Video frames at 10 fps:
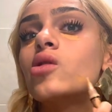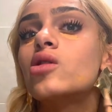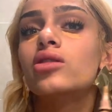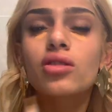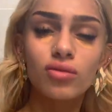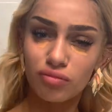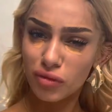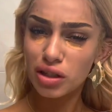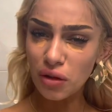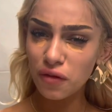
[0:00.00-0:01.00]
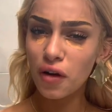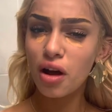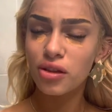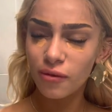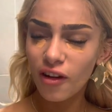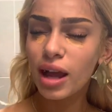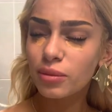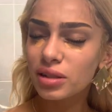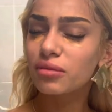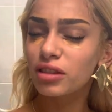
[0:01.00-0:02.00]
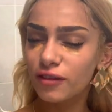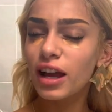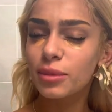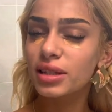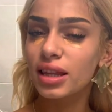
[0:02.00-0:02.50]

So, so far the vibes, the vibes are